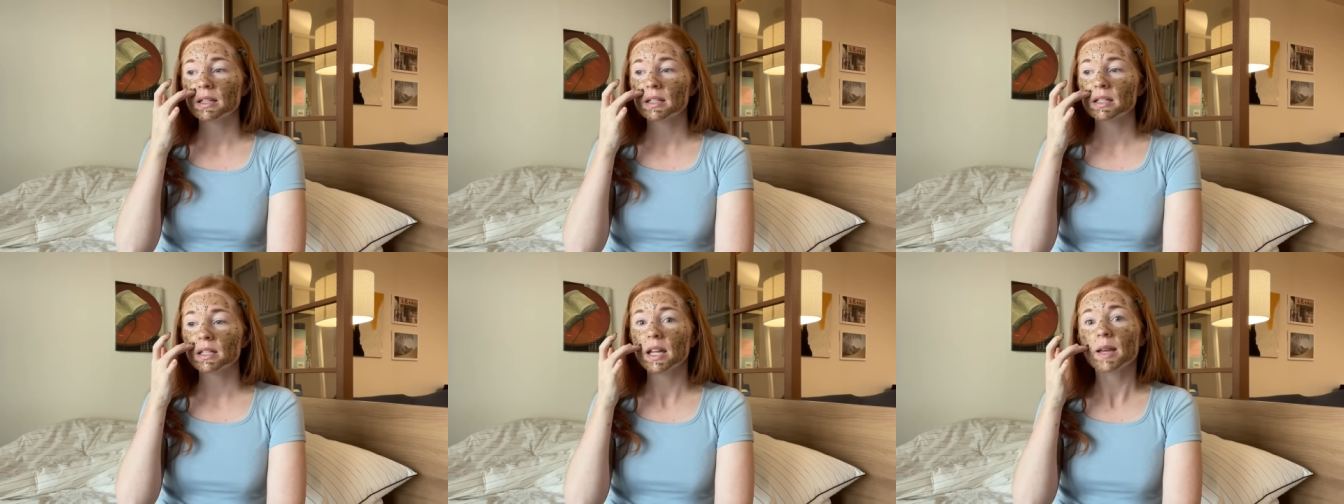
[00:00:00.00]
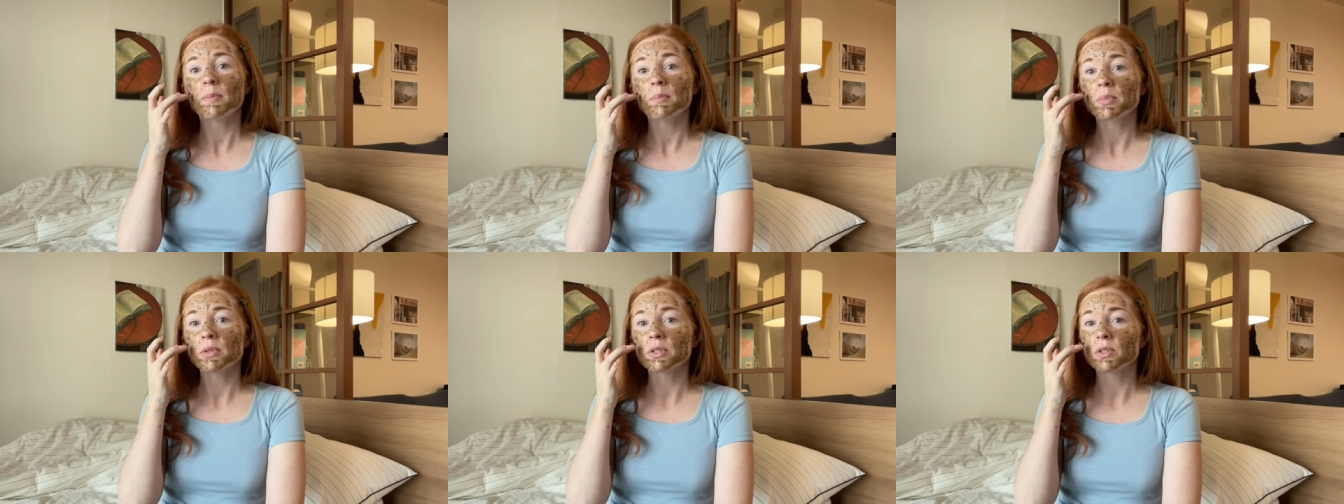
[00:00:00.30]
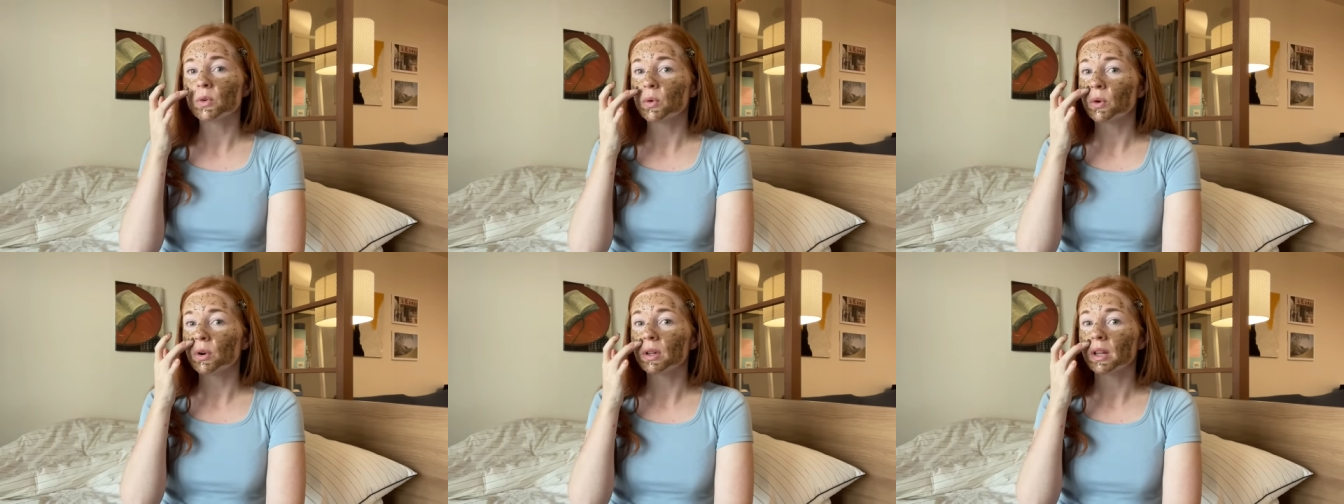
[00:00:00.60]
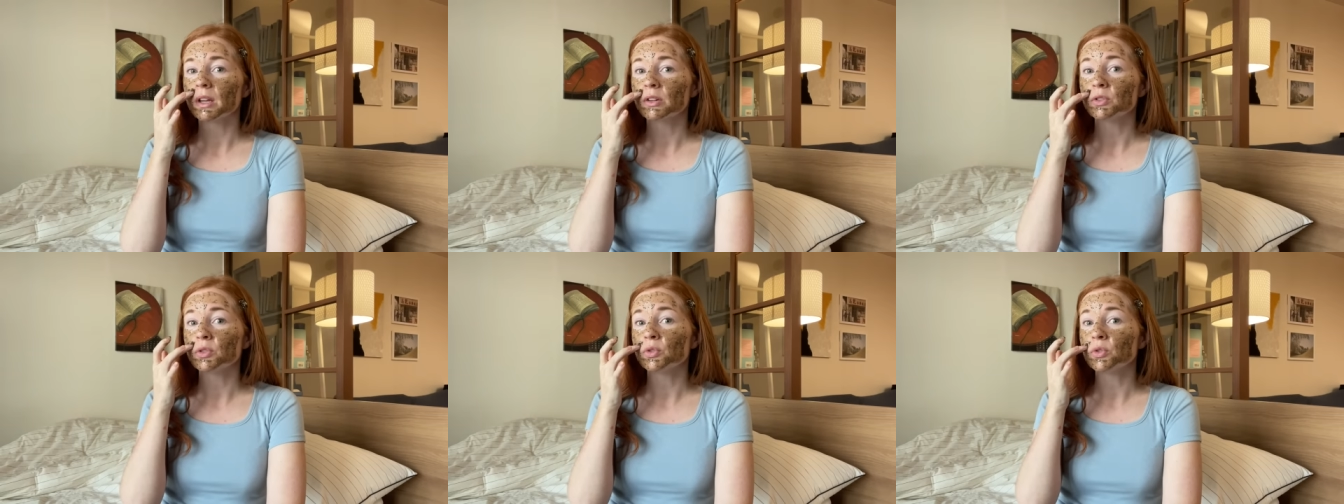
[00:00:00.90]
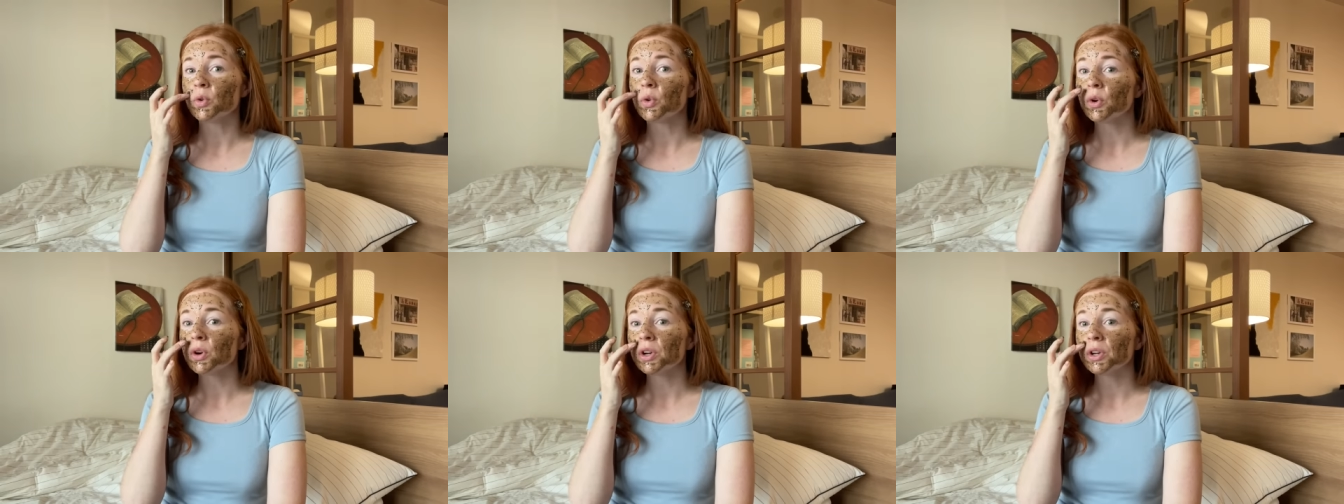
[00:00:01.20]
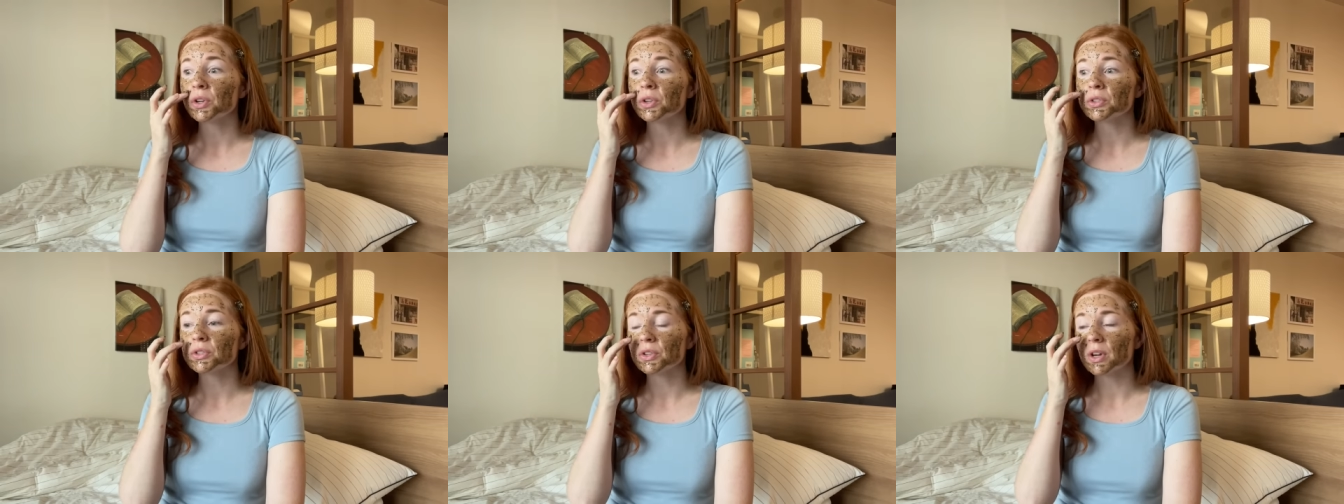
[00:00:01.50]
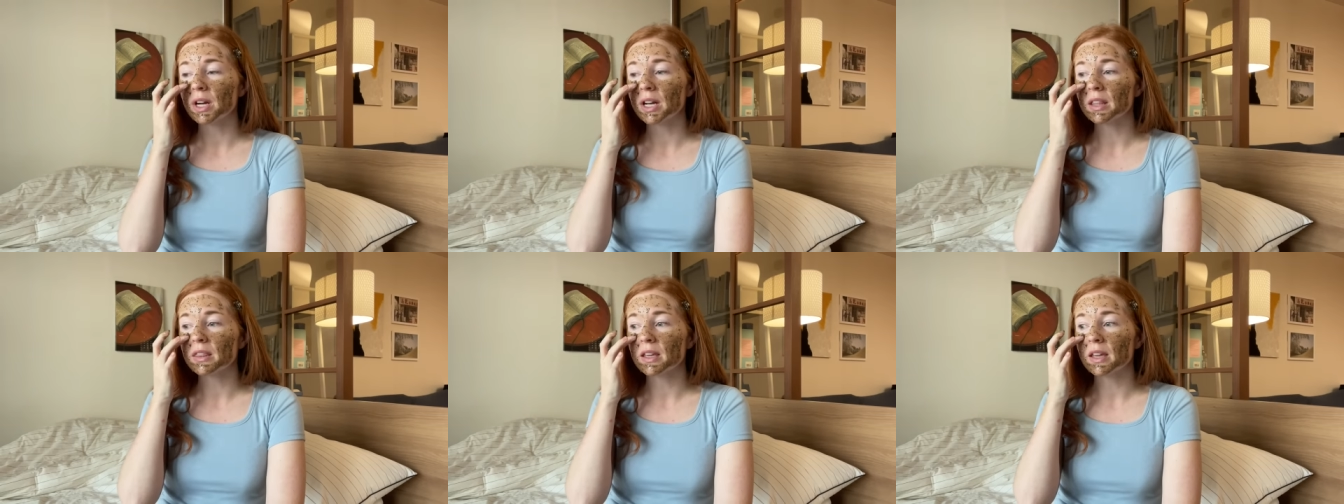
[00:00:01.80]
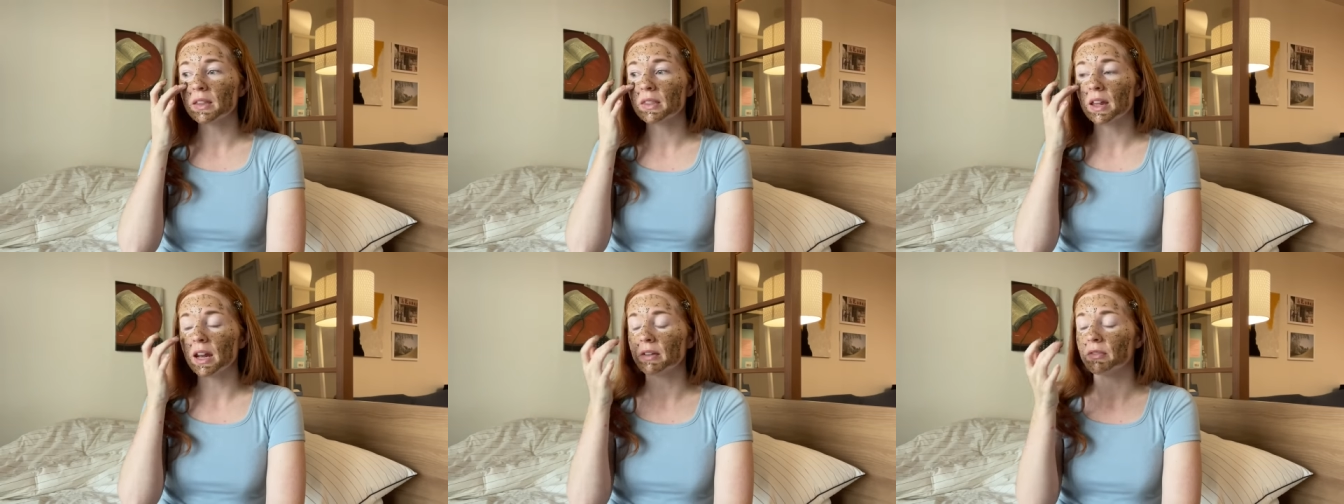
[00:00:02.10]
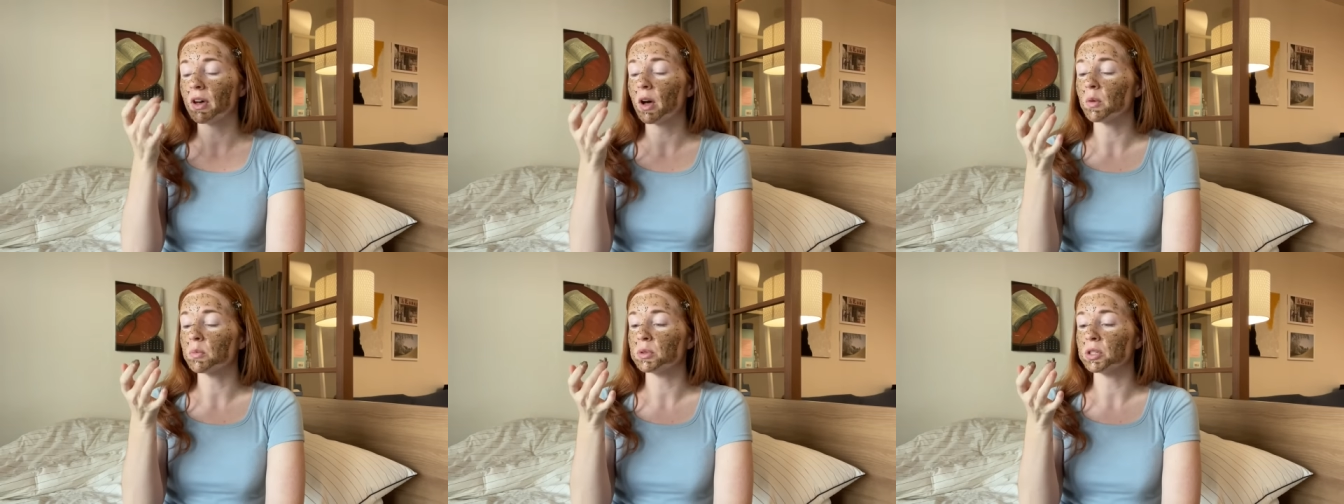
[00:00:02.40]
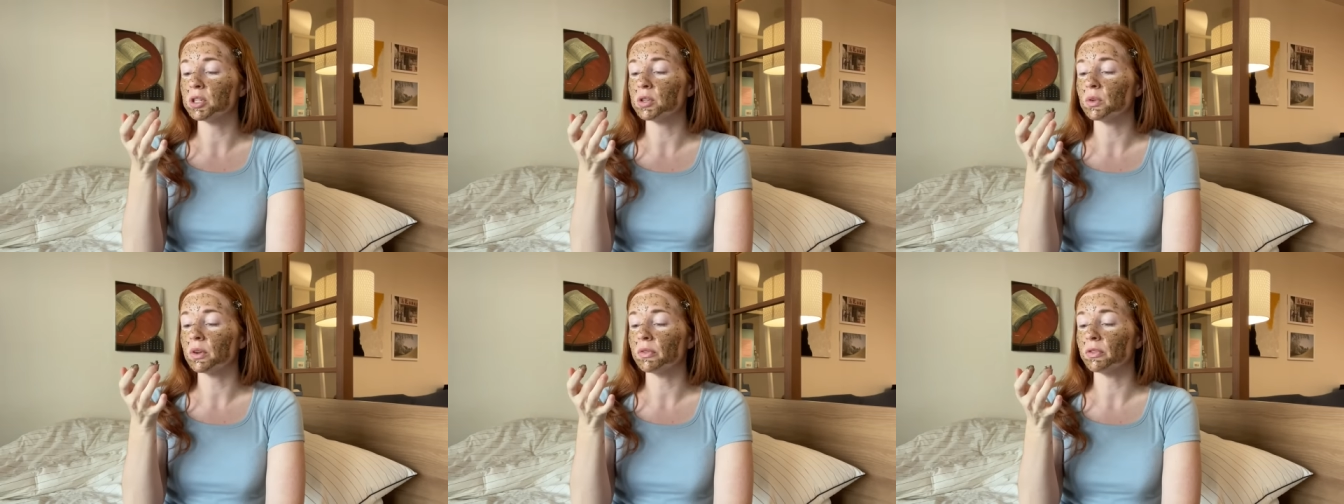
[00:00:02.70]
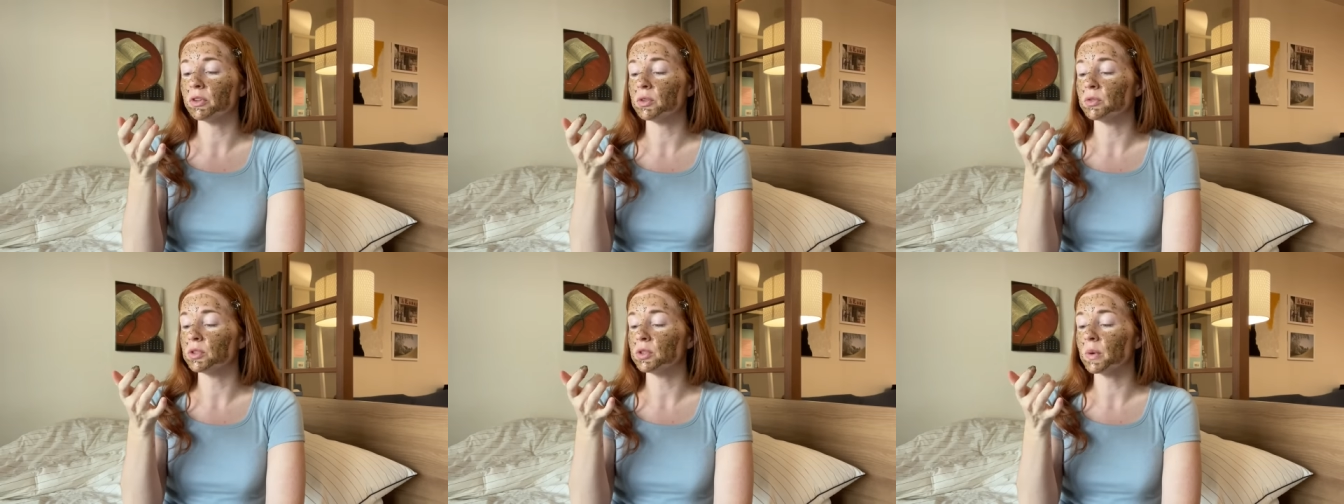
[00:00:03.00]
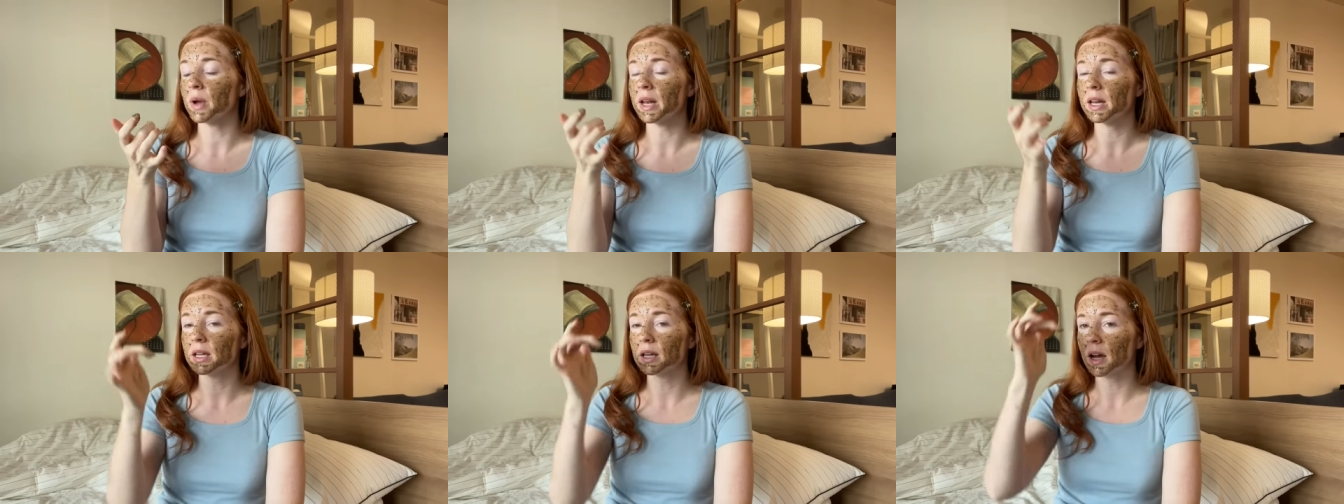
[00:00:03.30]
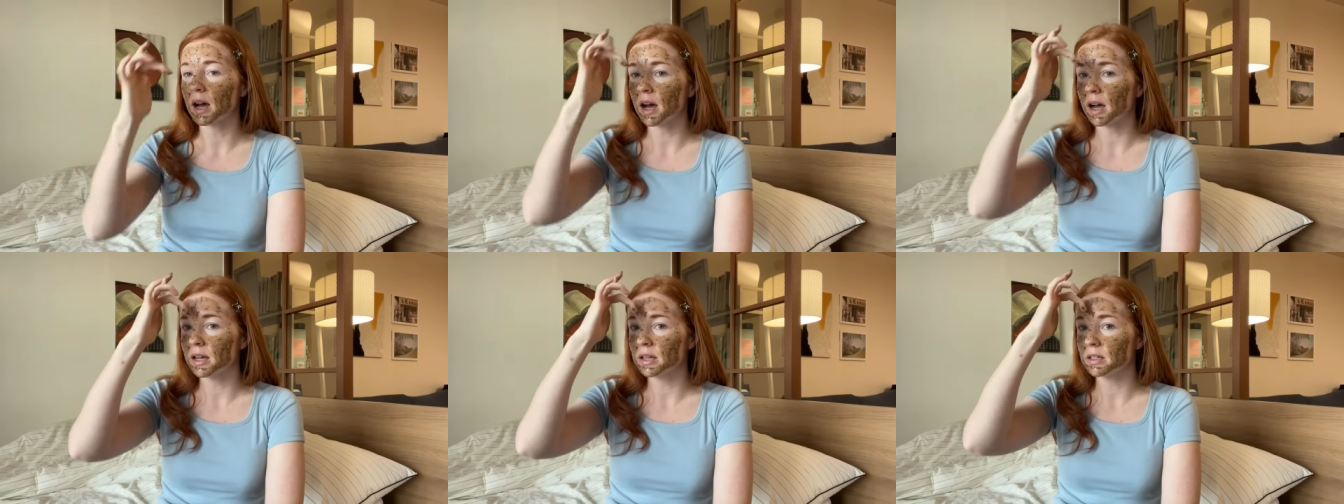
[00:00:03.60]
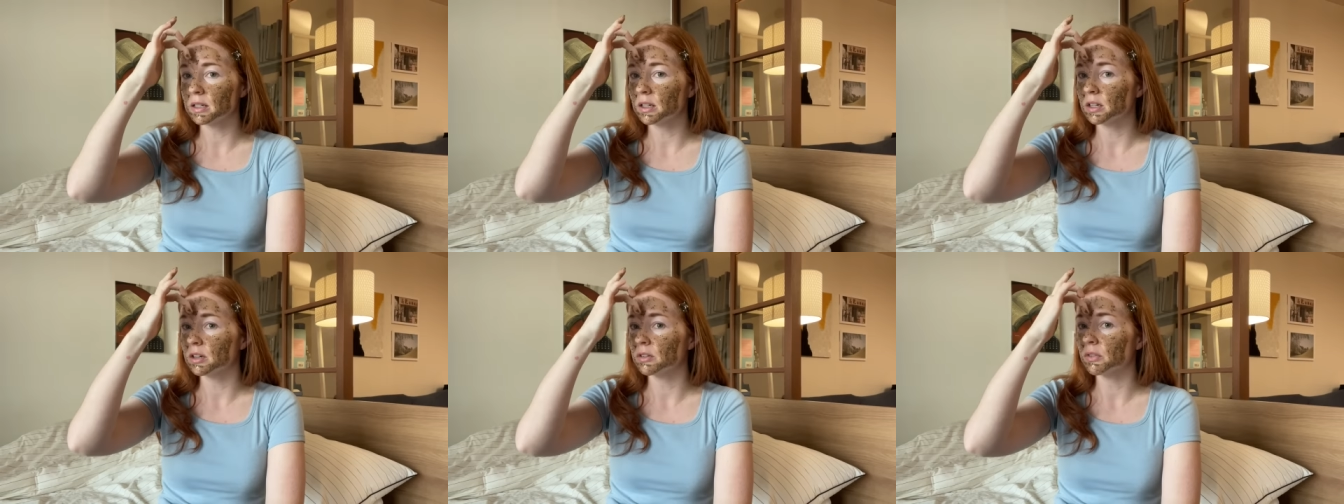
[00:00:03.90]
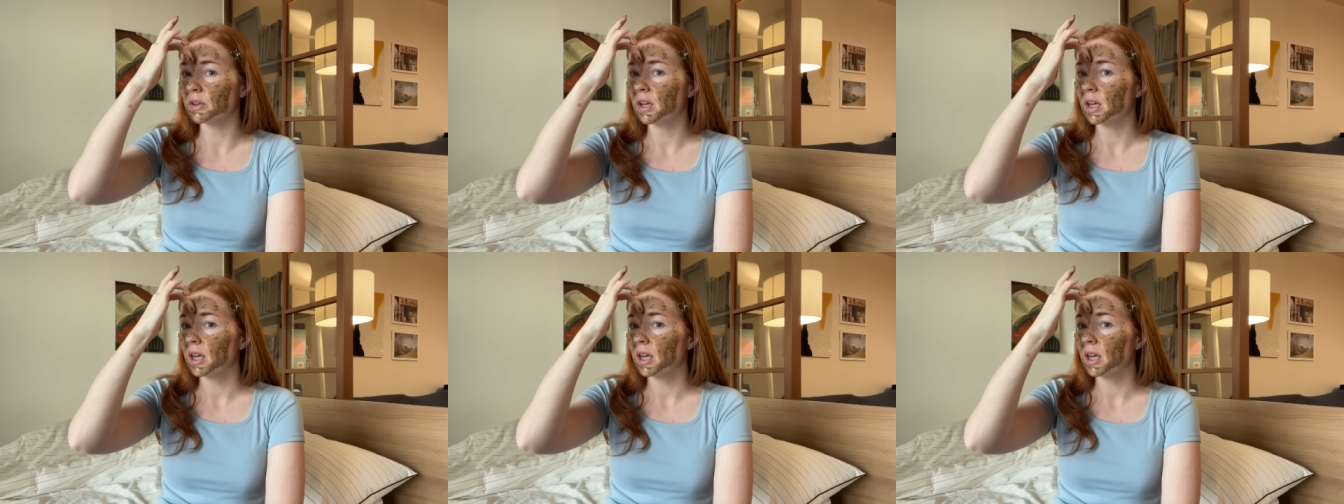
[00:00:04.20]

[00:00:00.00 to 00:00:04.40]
tips or like tutorials or anything that have helped you, if you do any kind of